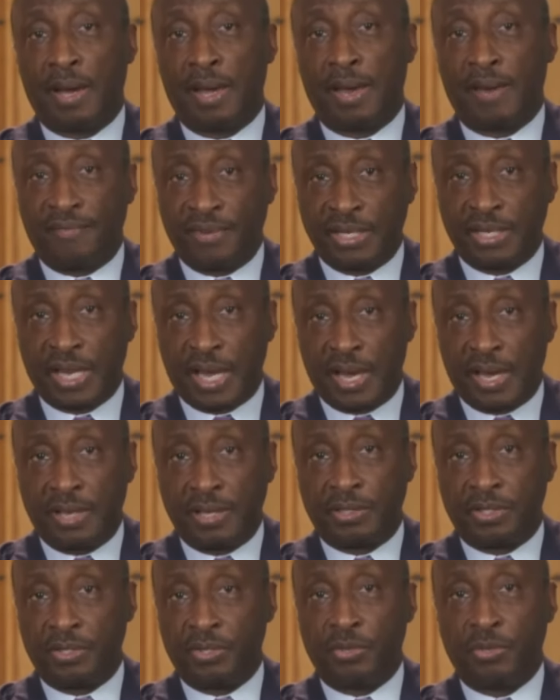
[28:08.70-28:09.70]
every
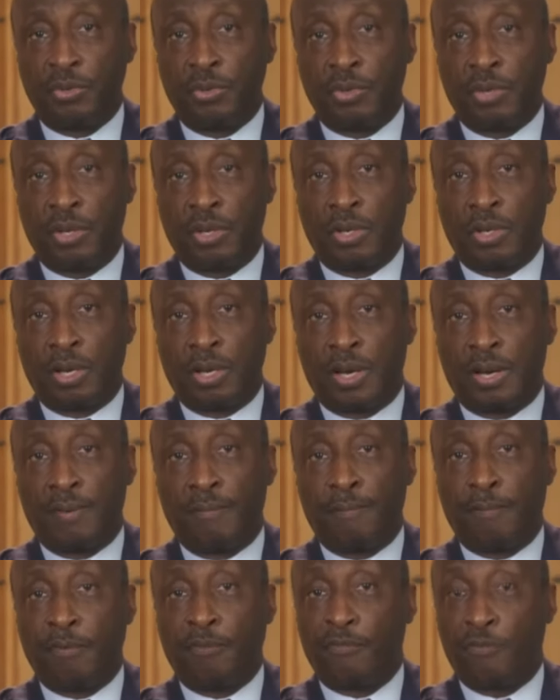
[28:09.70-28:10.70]
day to
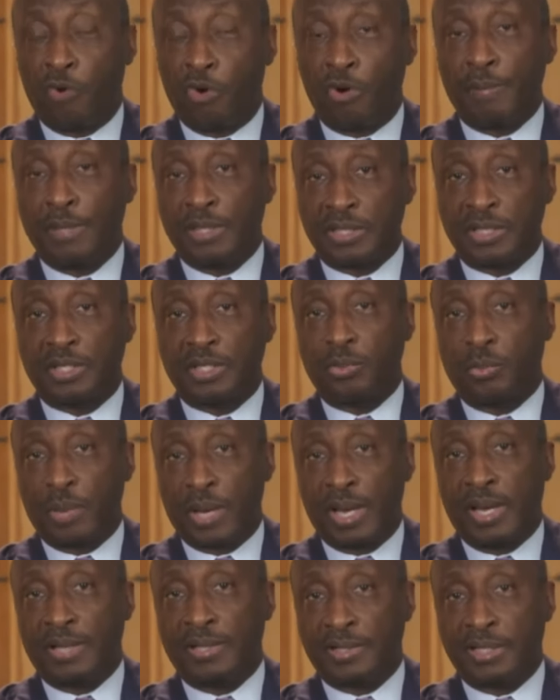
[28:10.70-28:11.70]
perform in such a
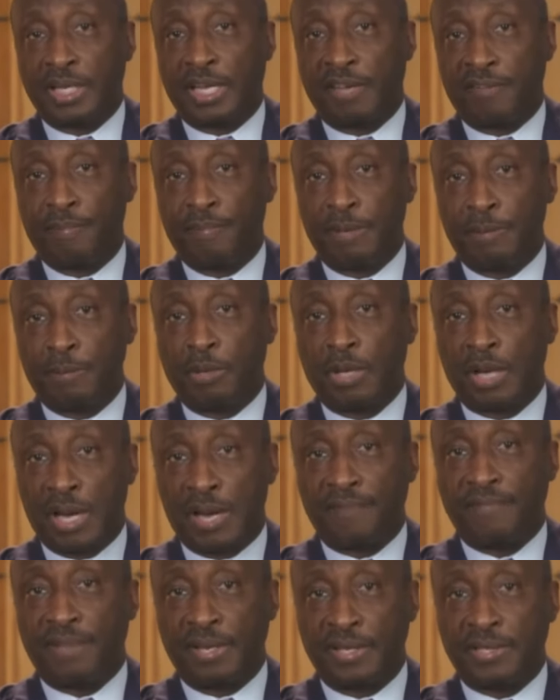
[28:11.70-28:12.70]
way as to give people
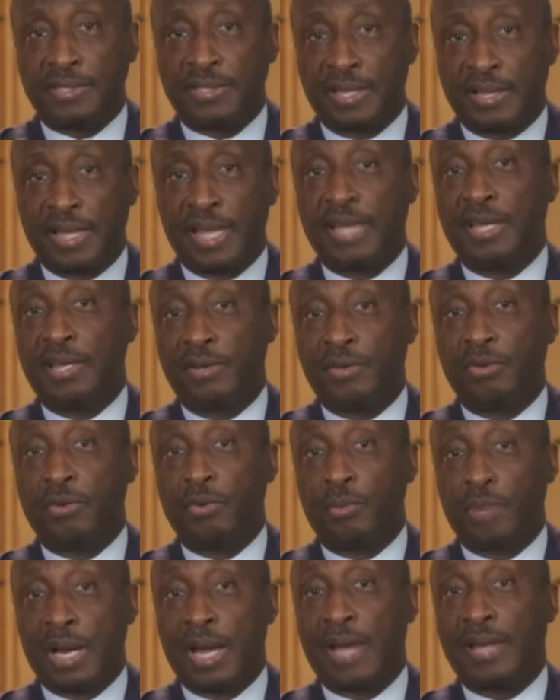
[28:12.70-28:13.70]
confidence that they can
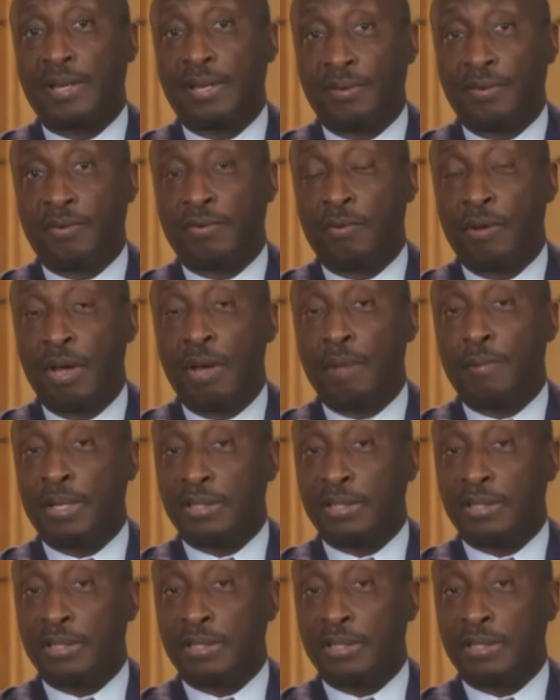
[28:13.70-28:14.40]
do what I can do.